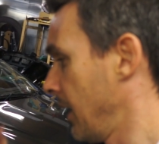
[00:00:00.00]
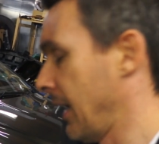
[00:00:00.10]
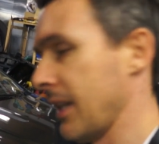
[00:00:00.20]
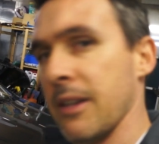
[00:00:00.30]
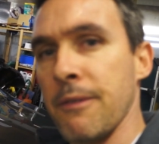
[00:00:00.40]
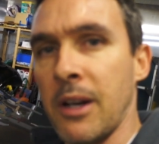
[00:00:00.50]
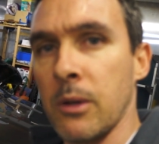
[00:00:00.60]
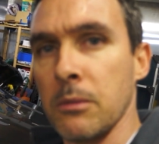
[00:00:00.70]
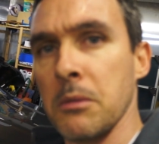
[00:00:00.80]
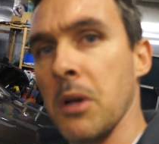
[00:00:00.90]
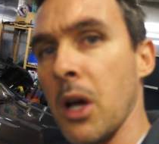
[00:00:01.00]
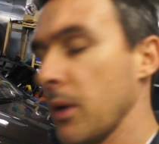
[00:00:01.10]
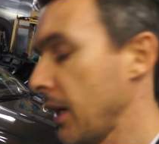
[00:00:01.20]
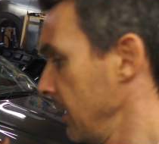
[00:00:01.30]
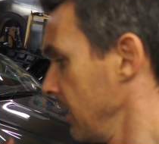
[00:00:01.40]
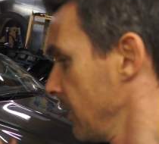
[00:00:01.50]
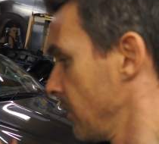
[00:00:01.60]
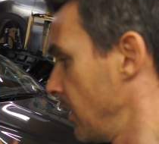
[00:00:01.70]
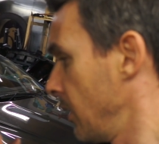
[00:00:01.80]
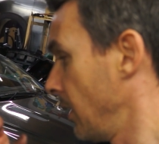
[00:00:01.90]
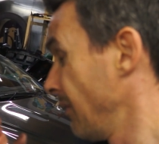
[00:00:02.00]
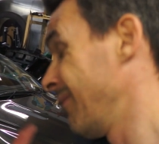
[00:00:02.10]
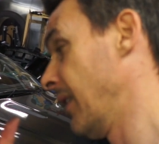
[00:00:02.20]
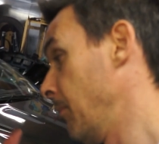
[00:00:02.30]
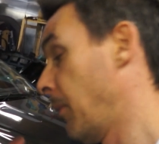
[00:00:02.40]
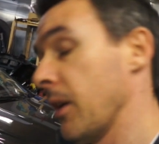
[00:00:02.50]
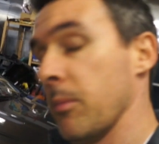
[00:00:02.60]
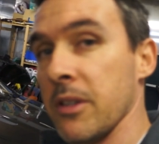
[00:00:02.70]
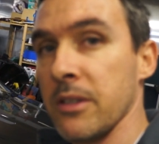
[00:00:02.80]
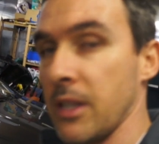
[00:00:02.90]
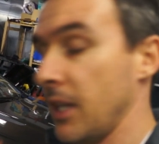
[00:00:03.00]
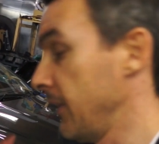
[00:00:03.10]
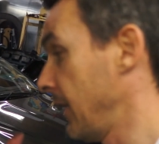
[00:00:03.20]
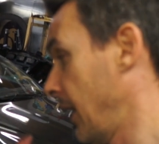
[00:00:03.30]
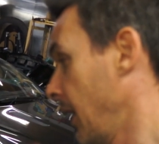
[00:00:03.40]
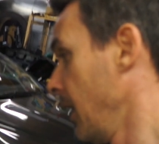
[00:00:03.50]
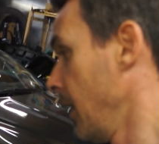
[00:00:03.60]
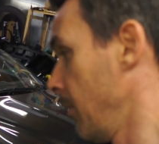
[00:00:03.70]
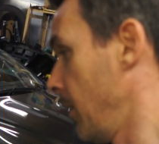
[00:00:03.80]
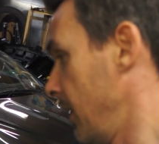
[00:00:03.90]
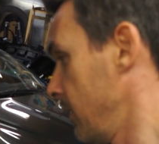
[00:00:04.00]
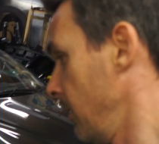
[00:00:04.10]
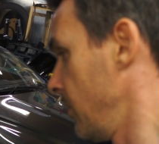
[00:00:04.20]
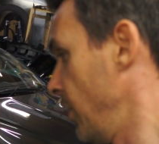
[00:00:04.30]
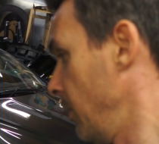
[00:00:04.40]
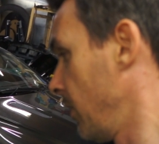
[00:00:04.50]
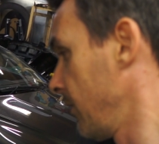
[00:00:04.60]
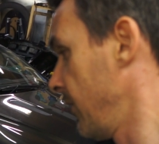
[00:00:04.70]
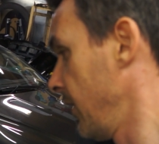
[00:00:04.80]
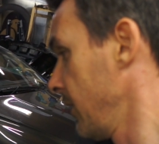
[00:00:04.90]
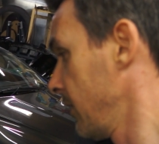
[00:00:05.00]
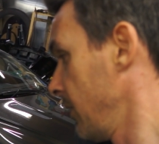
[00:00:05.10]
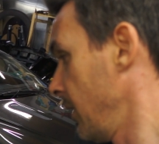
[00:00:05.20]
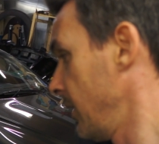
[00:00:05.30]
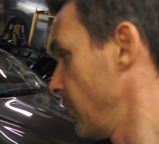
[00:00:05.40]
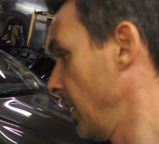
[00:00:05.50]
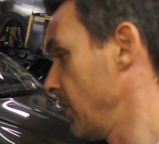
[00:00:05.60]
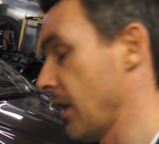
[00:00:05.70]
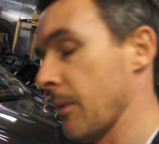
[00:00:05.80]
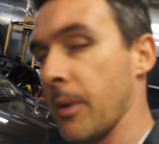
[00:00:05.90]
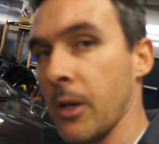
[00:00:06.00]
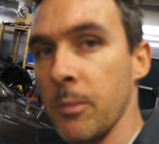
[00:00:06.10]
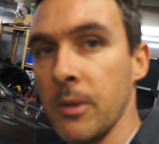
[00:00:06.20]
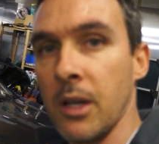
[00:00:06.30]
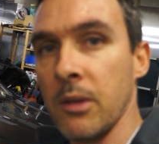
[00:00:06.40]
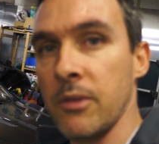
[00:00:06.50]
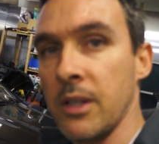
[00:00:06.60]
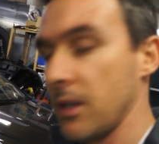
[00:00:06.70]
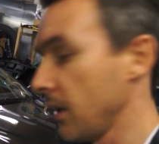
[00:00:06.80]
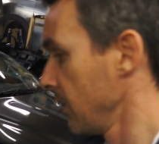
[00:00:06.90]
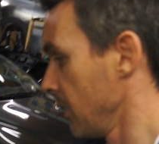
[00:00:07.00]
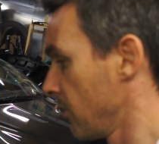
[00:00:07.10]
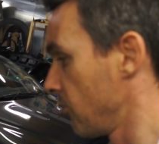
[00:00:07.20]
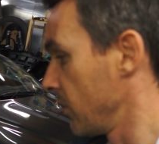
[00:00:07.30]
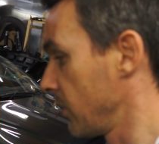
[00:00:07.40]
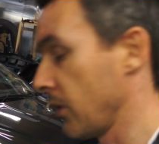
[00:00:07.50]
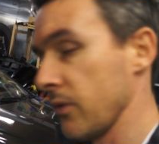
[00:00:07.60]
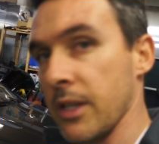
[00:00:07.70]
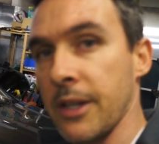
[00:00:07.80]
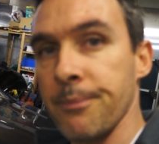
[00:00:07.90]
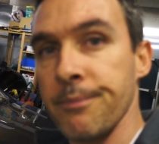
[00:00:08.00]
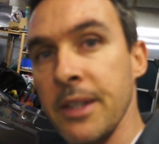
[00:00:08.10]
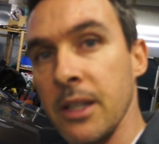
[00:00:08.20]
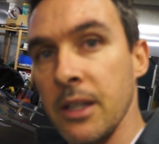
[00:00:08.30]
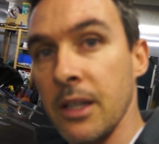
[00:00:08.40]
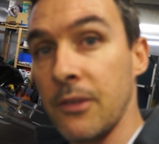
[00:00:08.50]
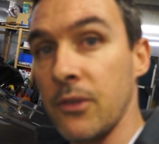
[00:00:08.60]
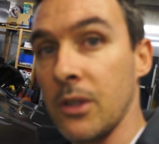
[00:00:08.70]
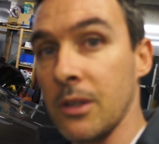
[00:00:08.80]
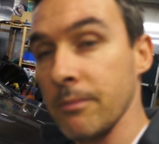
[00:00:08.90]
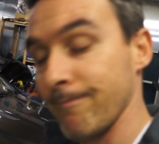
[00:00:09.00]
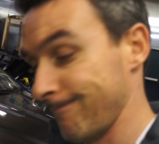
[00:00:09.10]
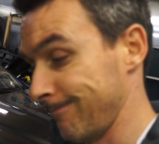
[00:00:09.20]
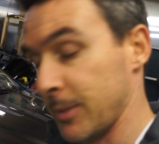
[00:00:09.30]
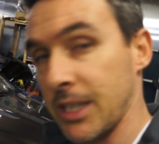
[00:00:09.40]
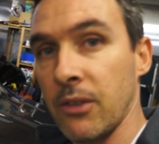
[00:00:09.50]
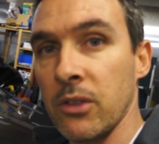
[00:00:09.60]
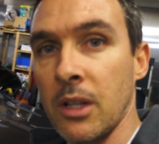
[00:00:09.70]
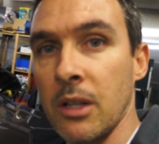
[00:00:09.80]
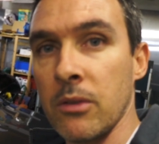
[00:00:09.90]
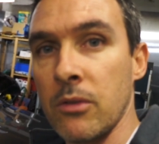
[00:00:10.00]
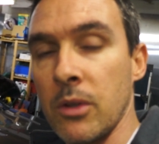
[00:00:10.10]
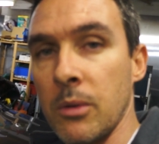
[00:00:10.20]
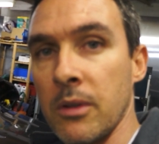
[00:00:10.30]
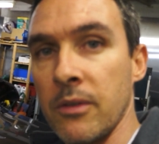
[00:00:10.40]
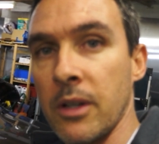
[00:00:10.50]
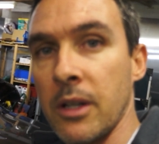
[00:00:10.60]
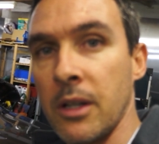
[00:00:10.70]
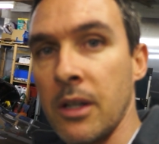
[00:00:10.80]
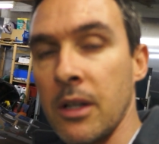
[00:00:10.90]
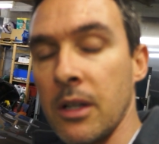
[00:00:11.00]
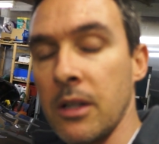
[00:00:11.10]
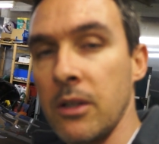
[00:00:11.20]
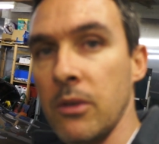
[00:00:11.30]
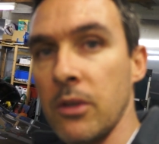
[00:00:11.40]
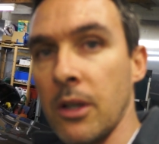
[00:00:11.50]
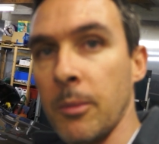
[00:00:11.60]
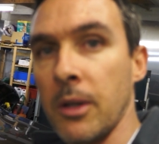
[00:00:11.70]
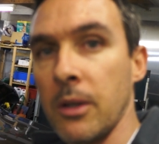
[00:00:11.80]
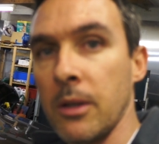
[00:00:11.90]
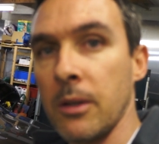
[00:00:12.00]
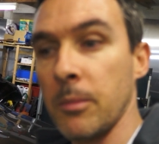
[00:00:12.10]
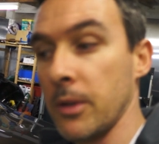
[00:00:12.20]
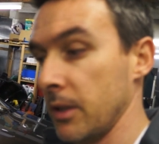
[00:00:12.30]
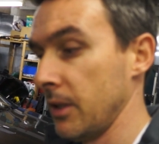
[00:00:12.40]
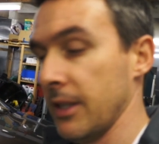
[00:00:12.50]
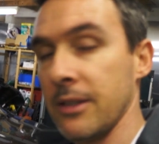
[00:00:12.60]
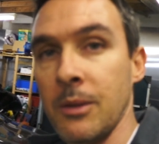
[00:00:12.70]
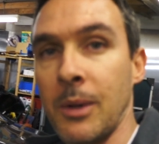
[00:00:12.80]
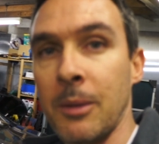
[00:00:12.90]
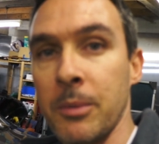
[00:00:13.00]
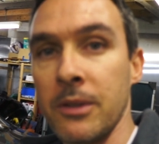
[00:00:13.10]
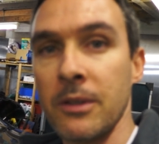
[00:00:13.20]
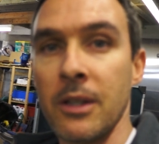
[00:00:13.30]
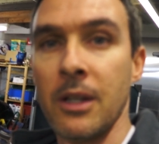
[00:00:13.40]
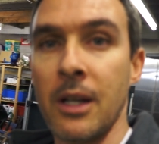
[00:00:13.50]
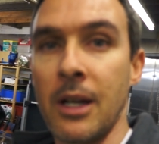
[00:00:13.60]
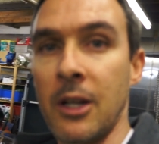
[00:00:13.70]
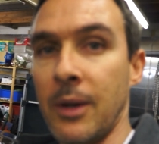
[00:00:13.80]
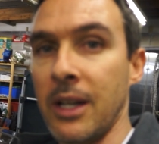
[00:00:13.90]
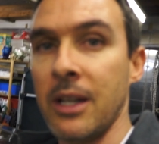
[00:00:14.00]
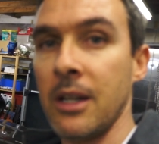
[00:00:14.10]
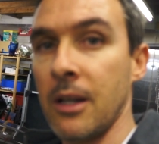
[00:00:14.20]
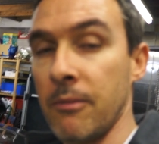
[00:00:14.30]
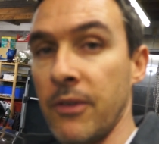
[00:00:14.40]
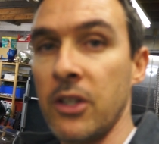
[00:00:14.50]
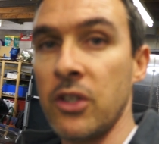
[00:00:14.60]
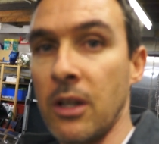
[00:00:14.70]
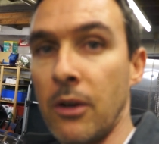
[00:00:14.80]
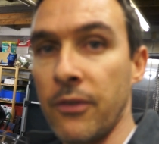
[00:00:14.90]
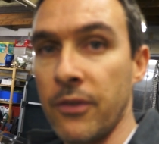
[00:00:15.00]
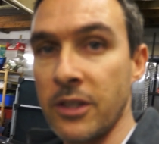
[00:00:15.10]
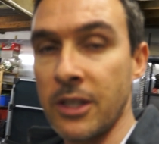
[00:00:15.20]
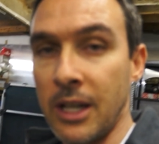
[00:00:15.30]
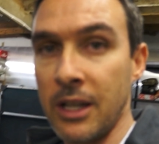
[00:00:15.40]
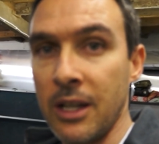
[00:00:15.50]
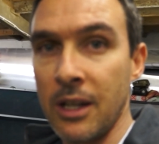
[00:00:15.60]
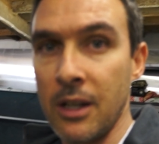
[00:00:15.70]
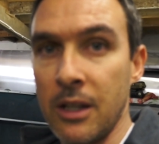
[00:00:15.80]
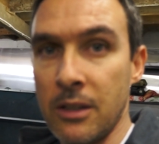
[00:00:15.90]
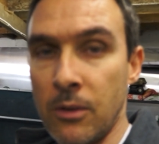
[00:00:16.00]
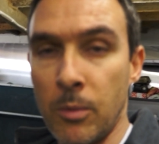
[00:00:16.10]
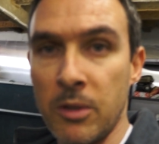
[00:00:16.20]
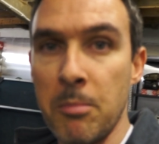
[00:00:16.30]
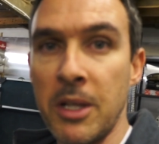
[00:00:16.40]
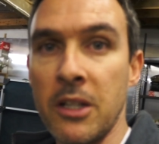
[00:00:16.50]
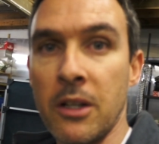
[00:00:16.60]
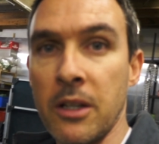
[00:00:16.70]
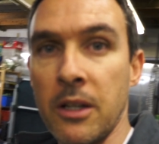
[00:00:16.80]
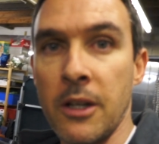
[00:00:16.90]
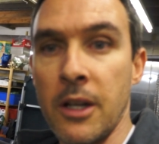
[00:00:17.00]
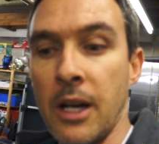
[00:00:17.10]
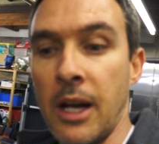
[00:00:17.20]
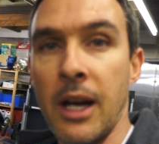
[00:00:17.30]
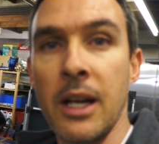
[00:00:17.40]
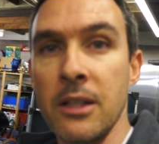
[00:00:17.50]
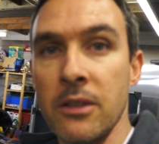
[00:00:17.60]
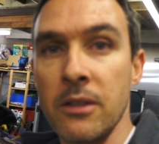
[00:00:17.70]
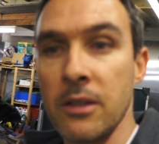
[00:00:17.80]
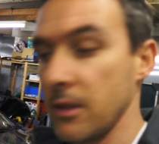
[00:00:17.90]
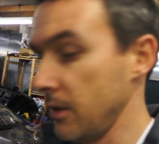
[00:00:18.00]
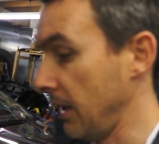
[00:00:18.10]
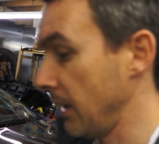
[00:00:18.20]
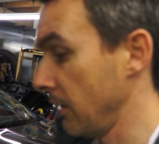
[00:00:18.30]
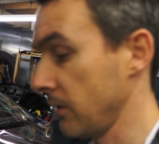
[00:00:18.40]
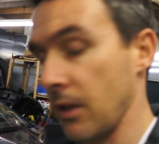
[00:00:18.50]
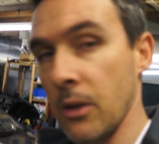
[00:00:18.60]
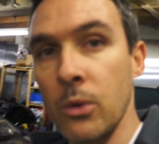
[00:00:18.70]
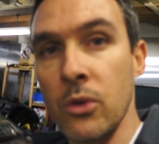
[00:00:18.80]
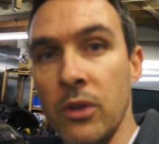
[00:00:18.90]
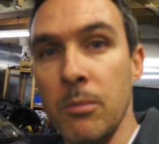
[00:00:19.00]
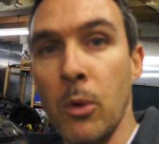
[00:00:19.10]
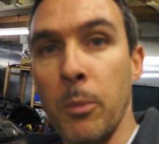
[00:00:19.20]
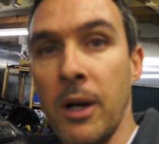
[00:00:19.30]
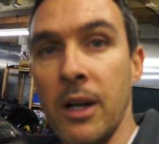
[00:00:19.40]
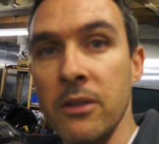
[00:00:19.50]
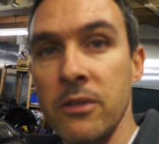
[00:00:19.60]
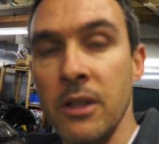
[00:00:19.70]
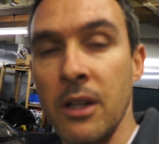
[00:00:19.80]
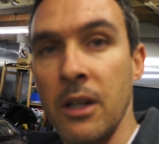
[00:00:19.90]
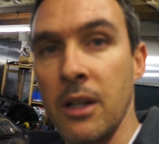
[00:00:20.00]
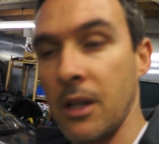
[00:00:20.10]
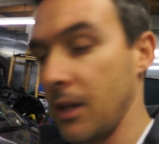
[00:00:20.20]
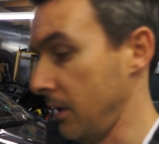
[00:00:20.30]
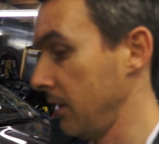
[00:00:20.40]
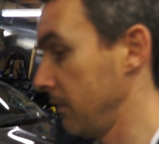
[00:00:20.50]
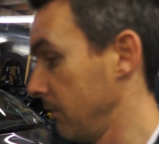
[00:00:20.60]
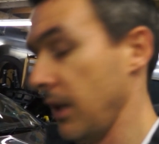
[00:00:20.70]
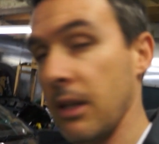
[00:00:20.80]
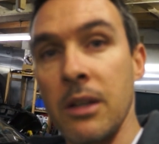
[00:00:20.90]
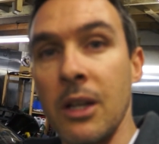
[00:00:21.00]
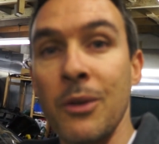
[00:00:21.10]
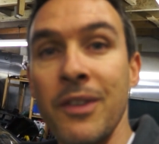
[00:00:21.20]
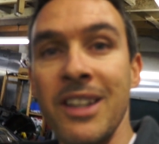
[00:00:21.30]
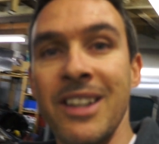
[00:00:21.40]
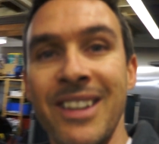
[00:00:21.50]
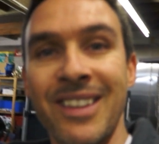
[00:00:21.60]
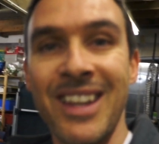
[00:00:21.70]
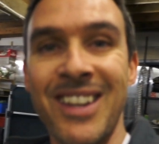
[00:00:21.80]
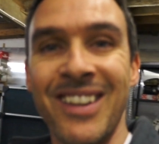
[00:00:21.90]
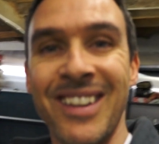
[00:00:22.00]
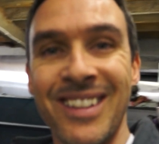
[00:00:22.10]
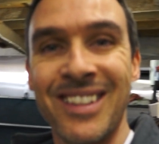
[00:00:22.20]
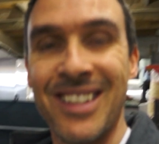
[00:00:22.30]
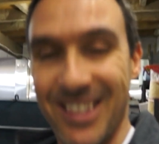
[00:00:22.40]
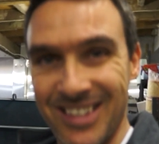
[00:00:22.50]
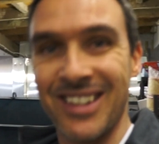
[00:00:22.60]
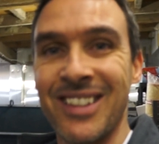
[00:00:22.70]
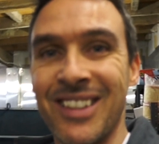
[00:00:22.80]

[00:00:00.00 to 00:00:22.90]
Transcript: and it felt okay, so it might be the seal in that, but let's do the cheap one first. So let's change that pipe and hopefully that resolves that. If not, I might have to go down the route of a new turbo, but let's see what happens. Anyway, finishing off for today. It's almost midnight, and yeah, start ordering more parts and yeah, get it all fitted. Thank you. See you